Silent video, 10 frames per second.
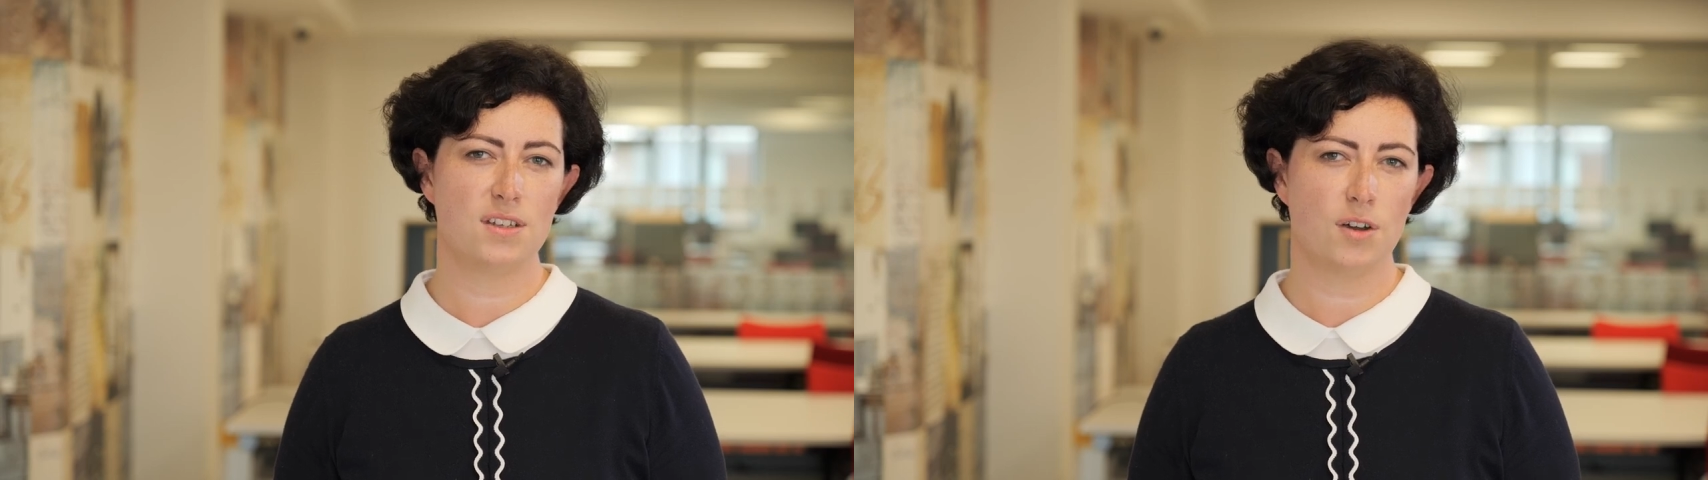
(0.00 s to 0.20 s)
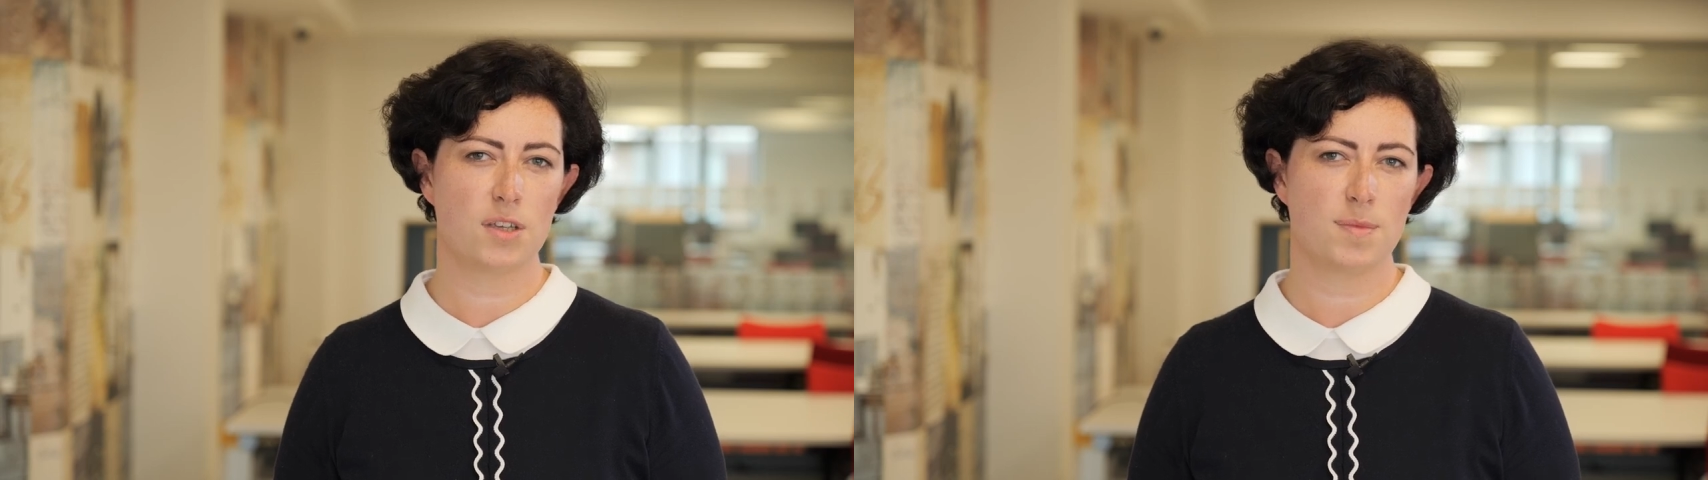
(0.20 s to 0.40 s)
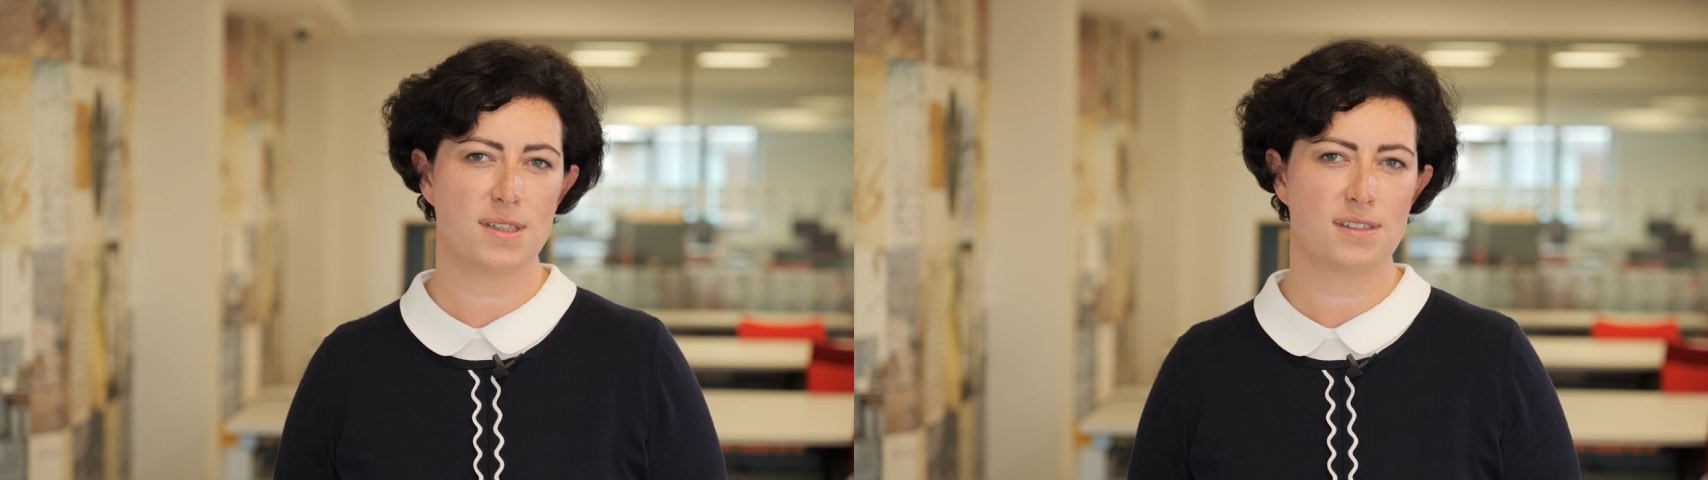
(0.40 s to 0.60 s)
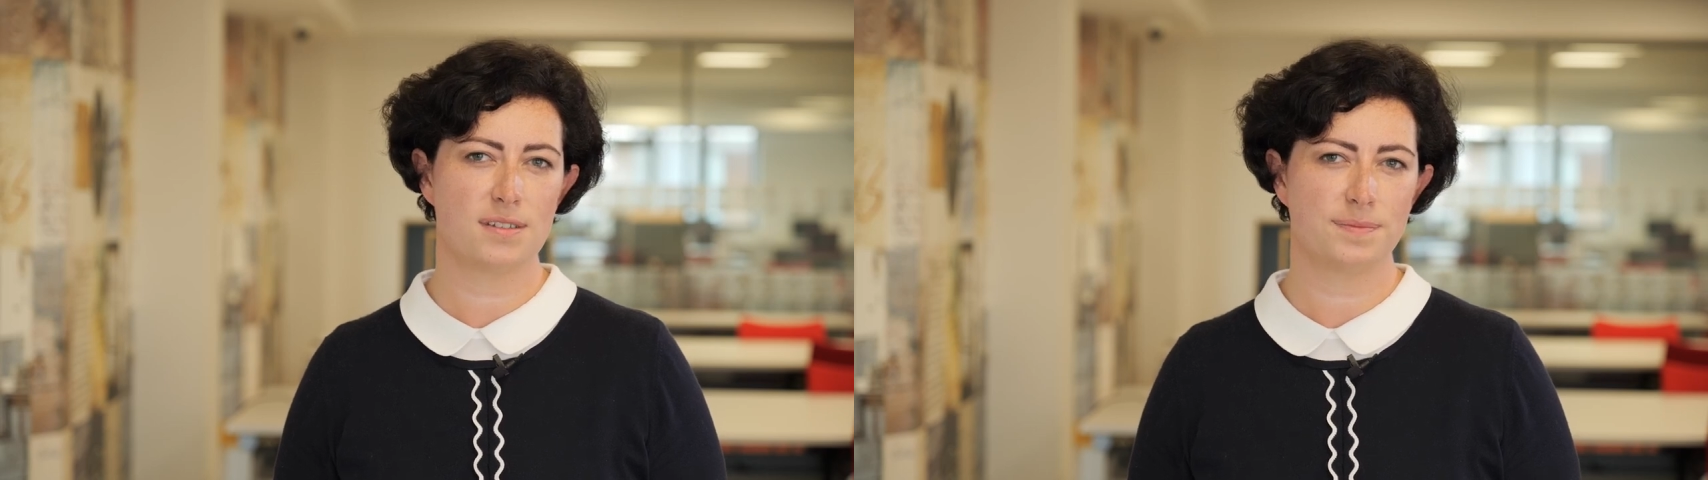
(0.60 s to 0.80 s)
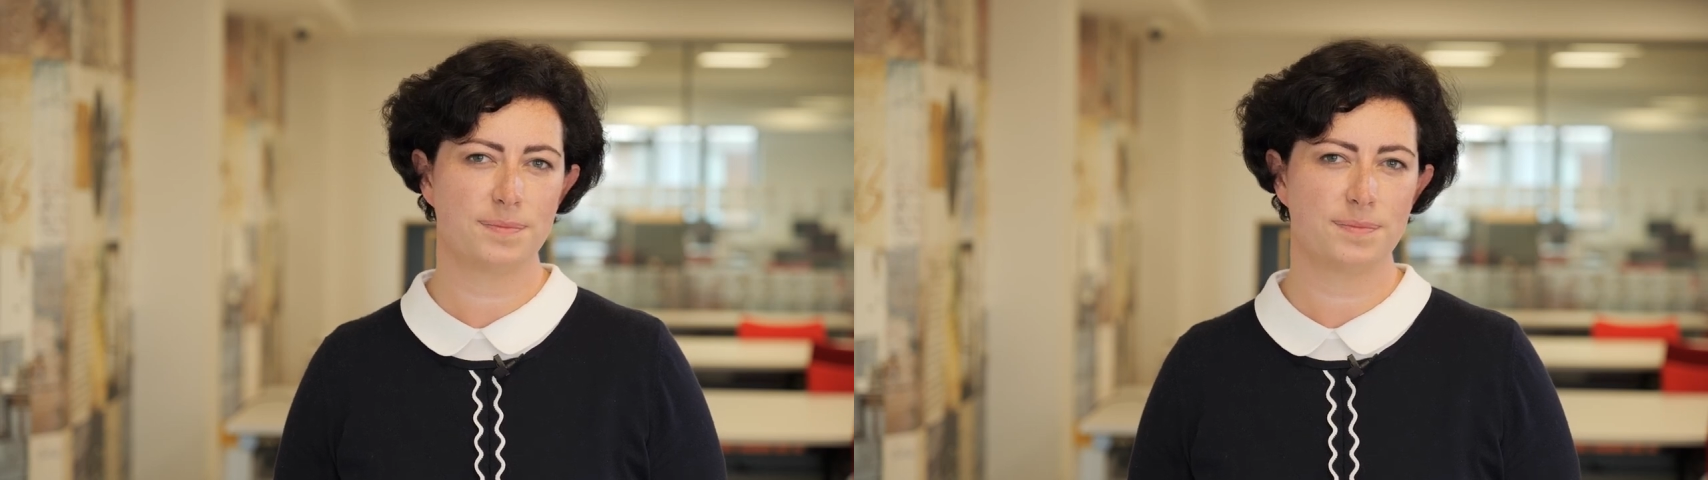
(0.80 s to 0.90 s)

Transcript: documents.